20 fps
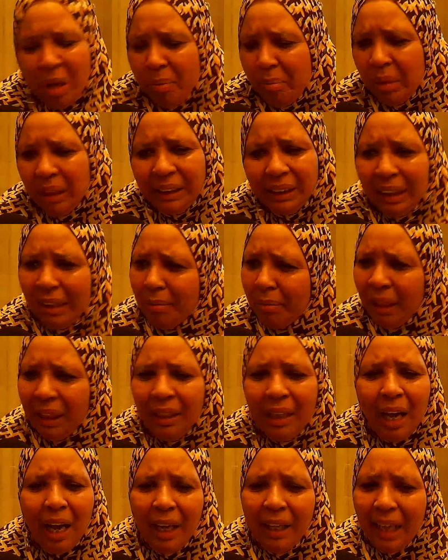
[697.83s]
Muslim
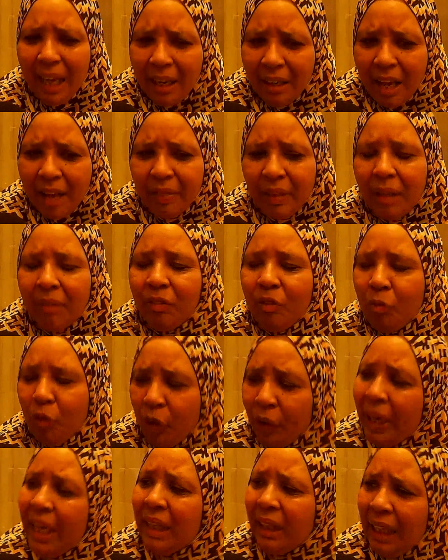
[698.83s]
and non, and the
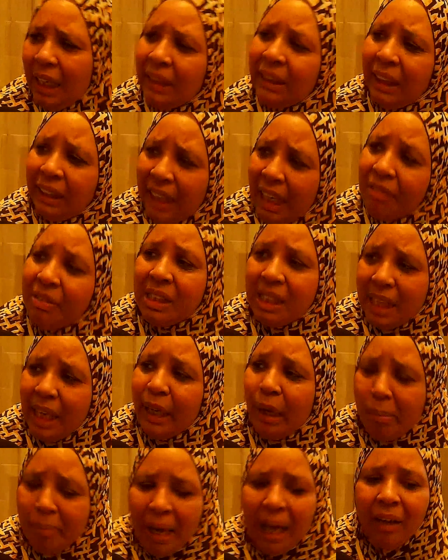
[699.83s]
great things that they've
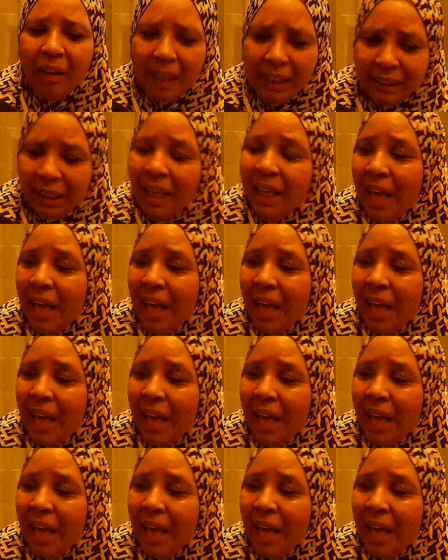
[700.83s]
said about us,